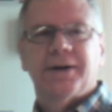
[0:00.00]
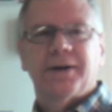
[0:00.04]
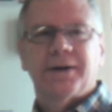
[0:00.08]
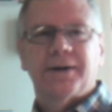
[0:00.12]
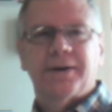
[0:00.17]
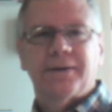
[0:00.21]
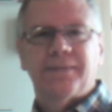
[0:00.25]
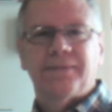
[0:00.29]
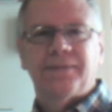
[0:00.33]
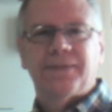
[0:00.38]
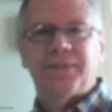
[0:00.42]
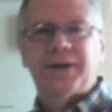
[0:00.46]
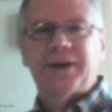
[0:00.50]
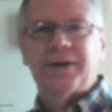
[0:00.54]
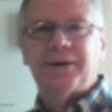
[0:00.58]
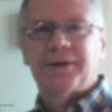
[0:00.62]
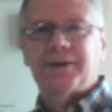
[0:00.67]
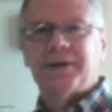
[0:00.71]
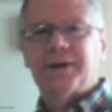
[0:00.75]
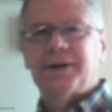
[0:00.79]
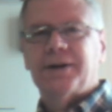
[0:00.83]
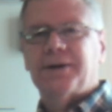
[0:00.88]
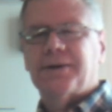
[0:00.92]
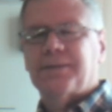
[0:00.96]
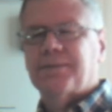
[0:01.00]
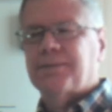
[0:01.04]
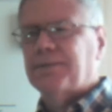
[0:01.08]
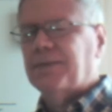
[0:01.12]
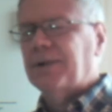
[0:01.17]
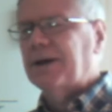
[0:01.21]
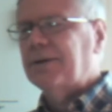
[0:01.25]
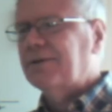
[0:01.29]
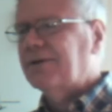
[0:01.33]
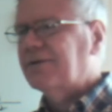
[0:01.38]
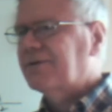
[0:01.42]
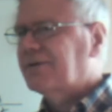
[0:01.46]
You don't need to
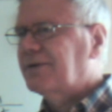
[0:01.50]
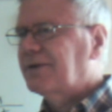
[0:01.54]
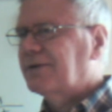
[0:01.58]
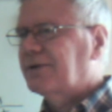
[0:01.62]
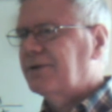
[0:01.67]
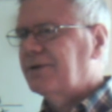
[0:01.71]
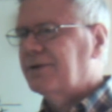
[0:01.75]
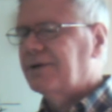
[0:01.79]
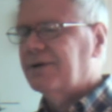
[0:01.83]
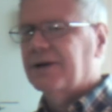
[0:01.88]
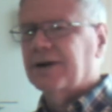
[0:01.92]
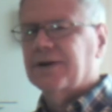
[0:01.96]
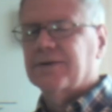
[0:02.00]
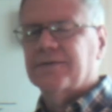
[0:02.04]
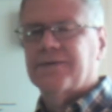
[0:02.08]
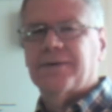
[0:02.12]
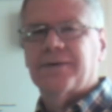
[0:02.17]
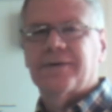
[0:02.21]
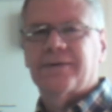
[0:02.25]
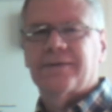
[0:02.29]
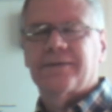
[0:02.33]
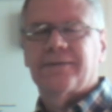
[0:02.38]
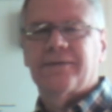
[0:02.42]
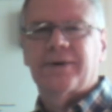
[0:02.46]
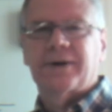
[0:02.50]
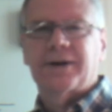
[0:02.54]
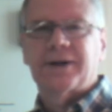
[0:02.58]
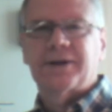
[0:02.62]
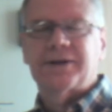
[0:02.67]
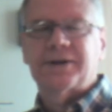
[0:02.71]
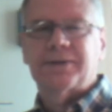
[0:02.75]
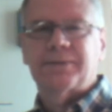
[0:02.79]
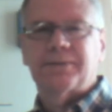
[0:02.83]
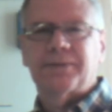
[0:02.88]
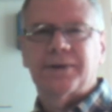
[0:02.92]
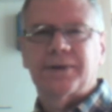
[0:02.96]
pay me for tutoring for very
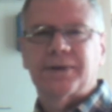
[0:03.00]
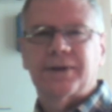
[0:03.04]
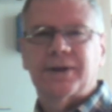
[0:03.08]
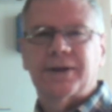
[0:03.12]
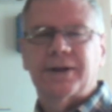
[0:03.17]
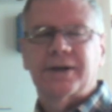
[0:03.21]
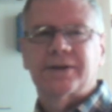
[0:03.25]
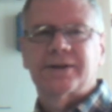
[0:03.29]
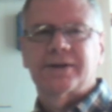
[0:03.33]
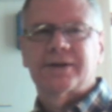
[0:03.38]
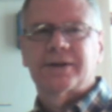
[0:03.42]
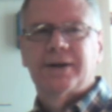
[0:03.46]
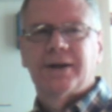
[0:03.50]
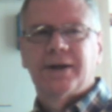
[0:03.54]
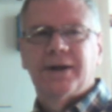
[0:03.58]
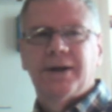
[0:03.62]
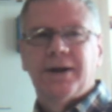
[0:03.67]
simple things.